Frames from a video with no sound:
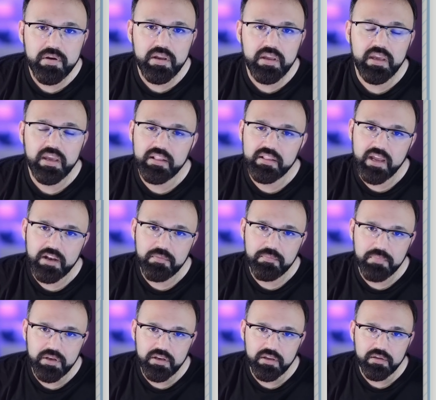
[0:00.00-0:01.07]
in that
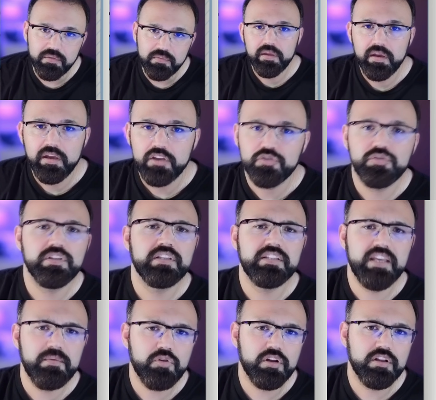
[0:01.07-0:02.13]
meeting. So the
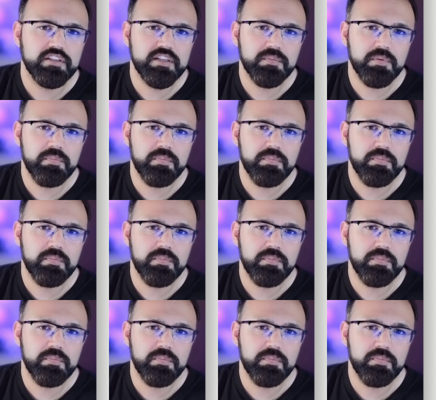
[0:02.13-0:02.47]
same concept